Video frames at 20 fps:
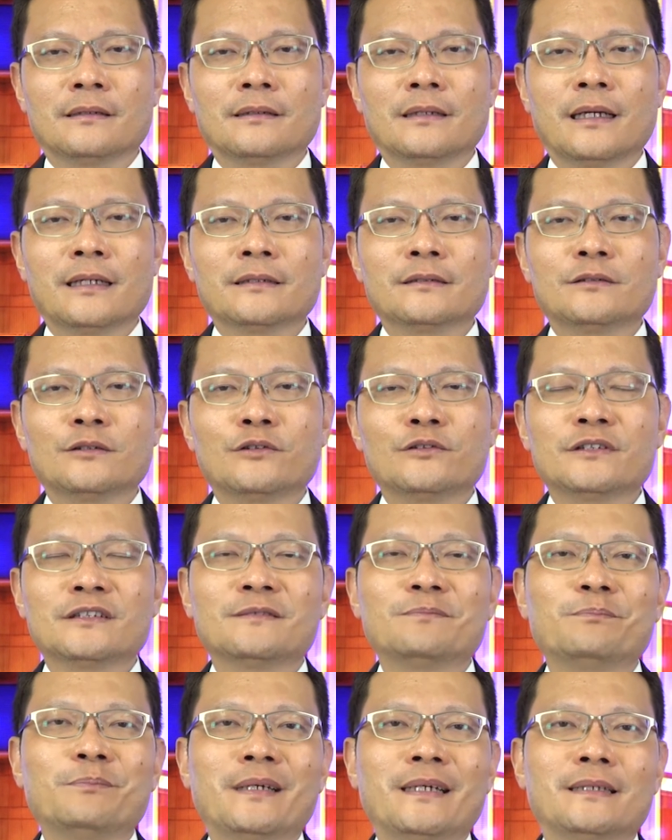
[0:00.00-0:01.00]
like
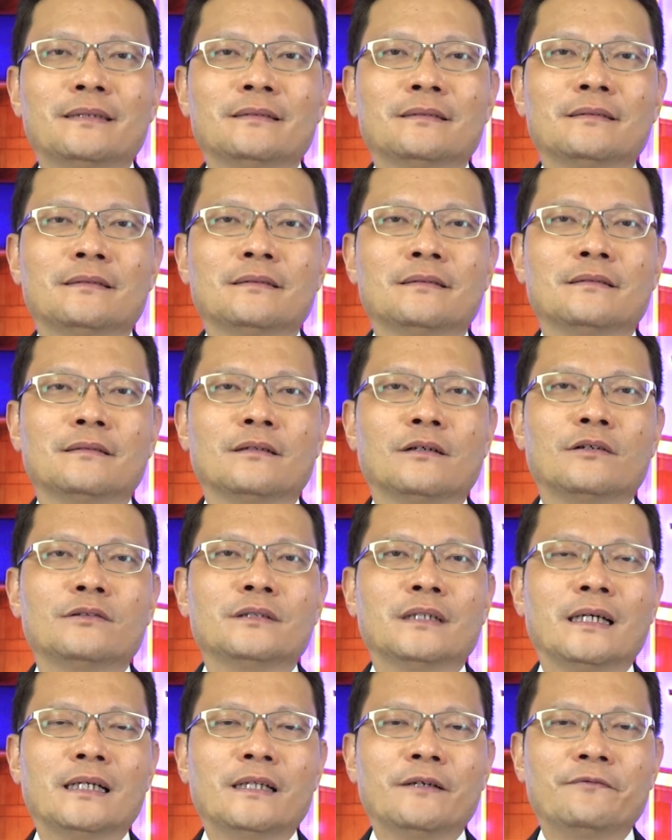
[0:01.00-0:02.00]
those men
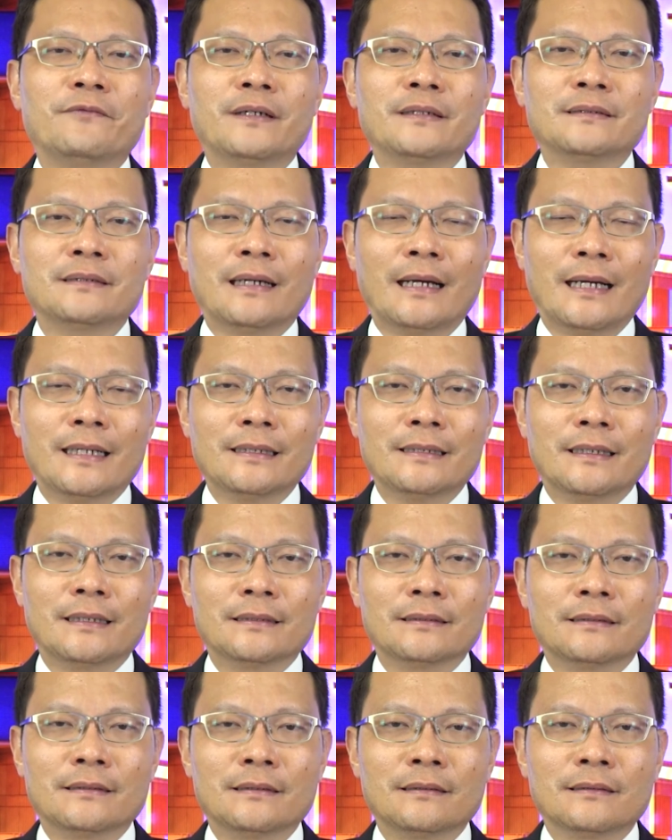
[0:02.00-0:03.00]
on Elephant
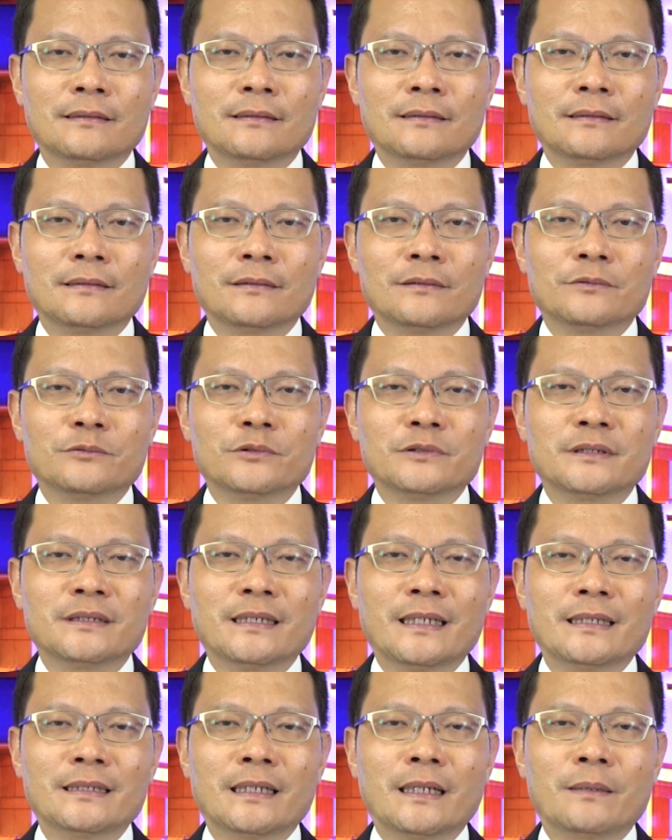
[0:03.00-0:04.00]
Island
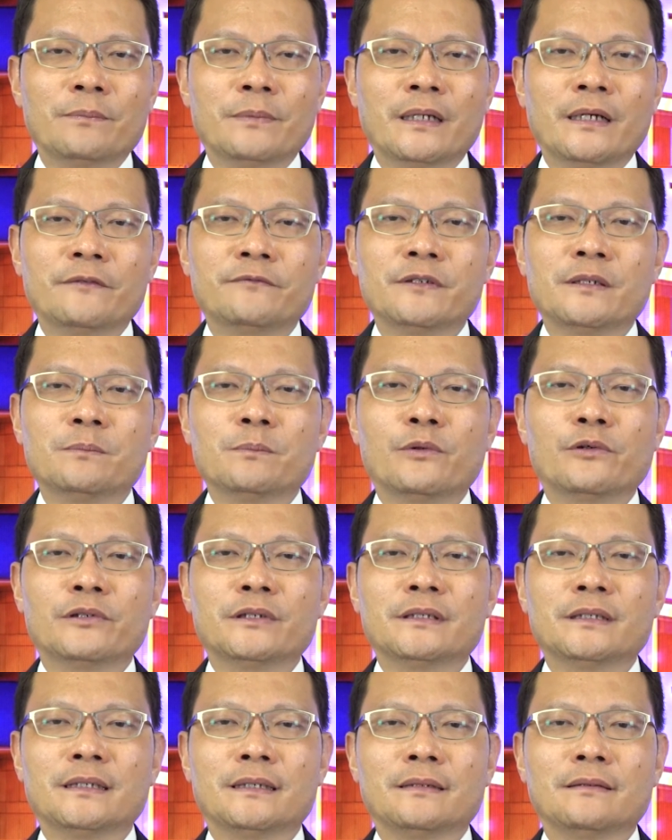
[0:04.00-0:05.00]
would get up every
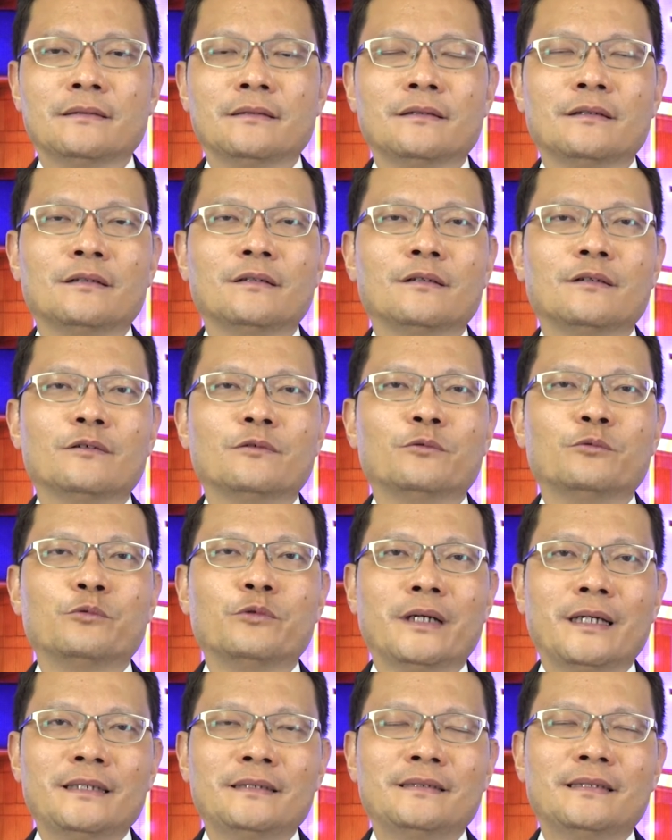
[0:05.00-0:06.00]
morning,
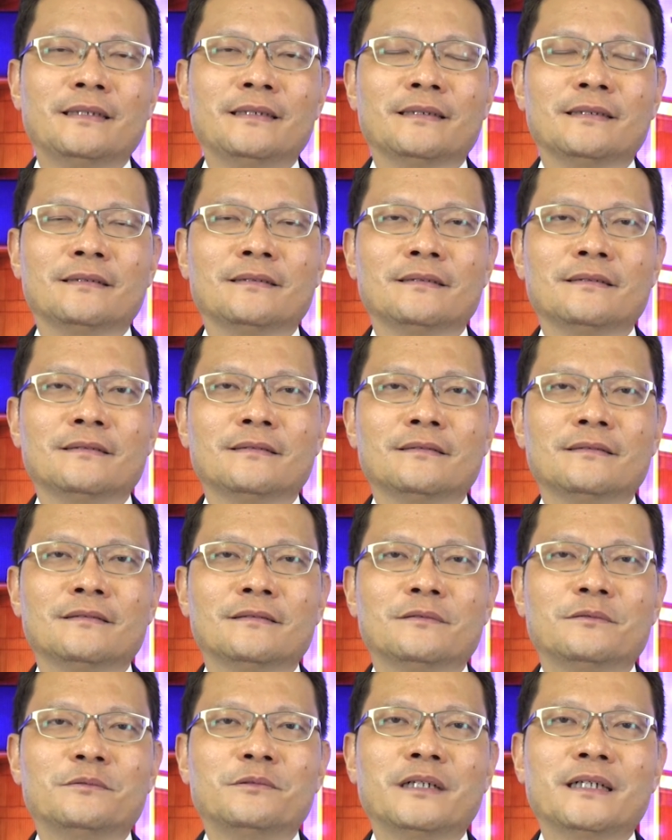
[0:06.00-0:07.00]
waiting,
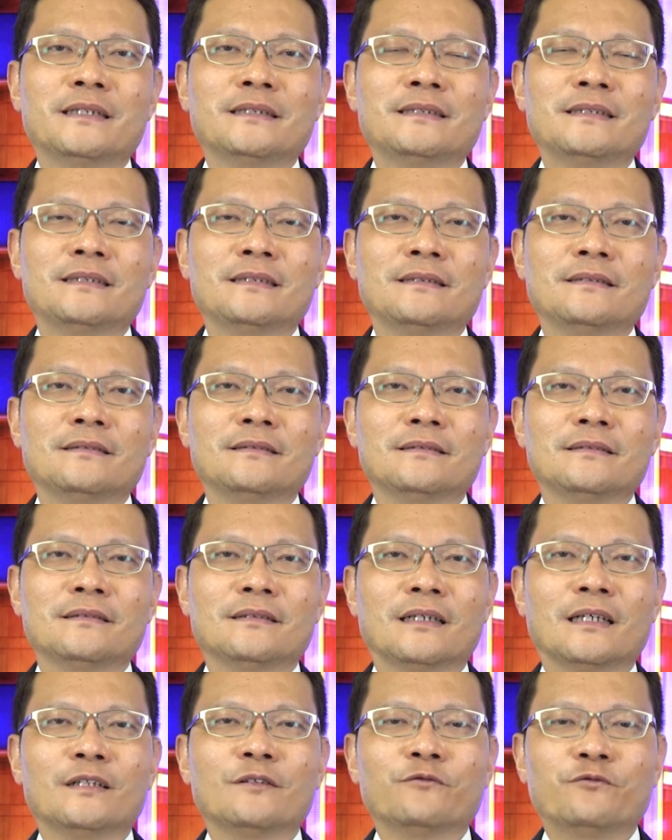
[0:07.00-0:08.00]
ready,
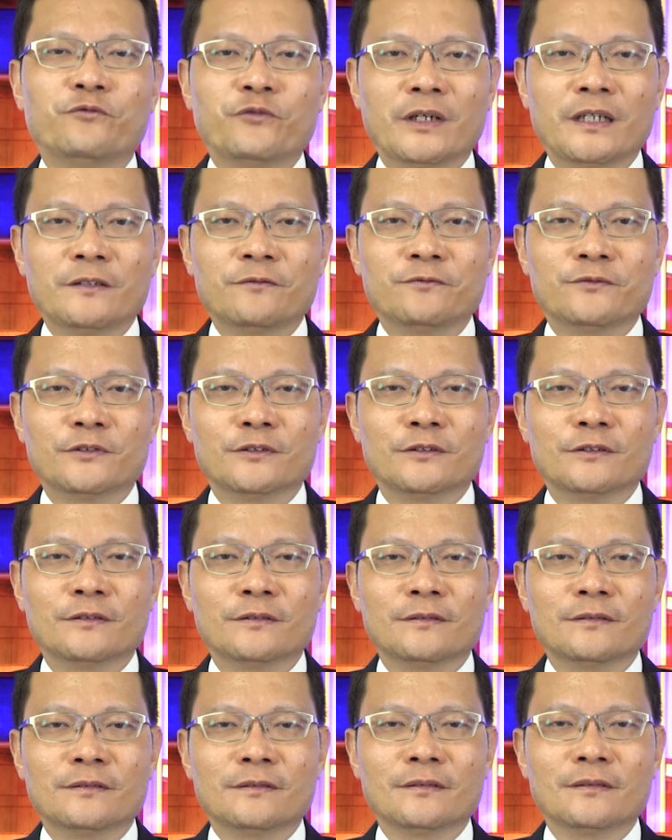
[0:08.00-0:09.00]
and faithful.
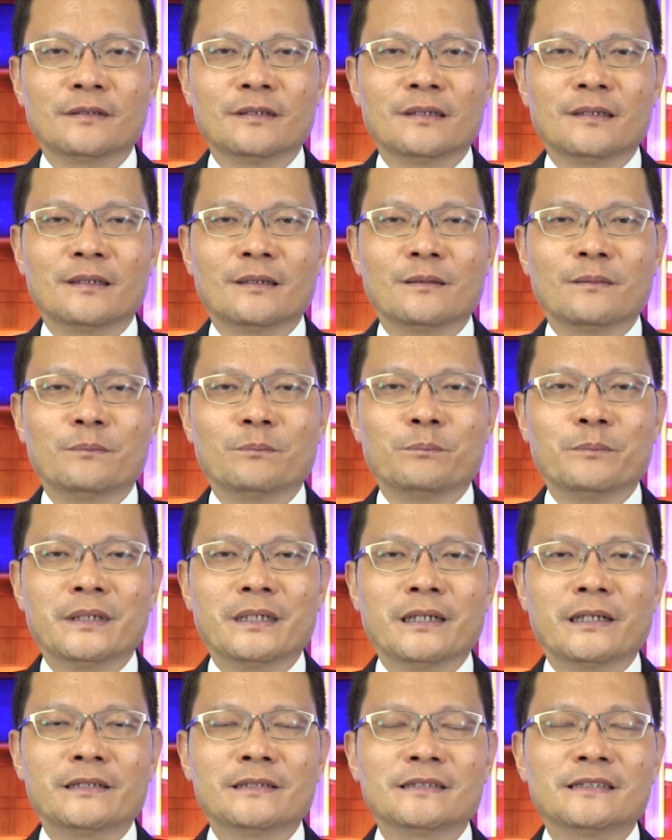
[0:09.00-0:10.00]

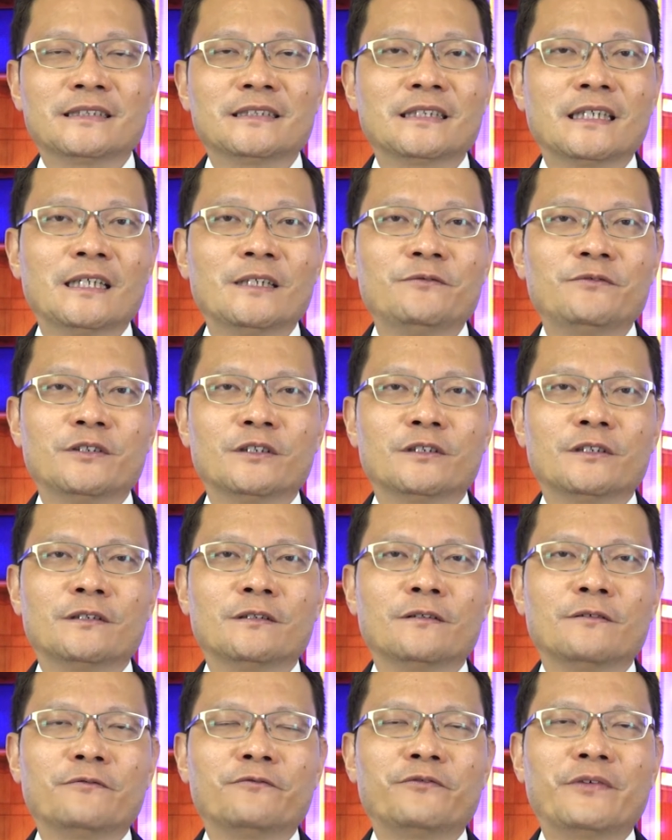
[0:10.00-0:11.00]
May our
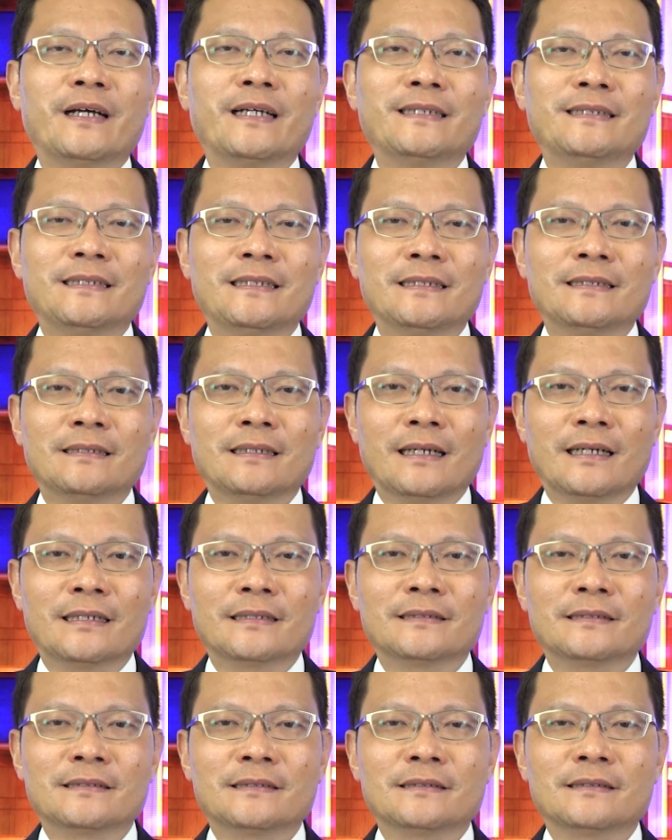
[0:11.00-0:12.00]
Savior find in
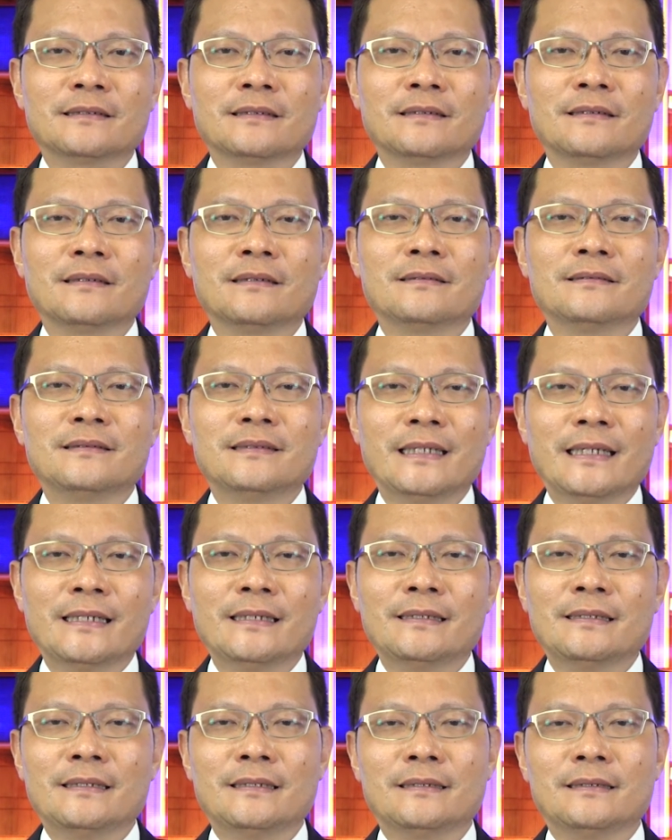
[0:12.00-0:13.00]
us
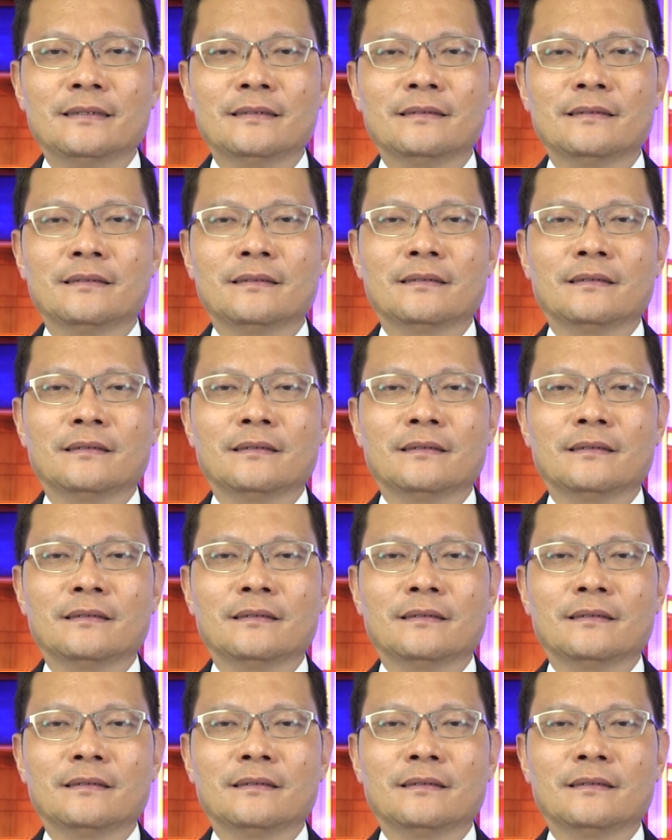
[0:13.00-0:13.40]
daily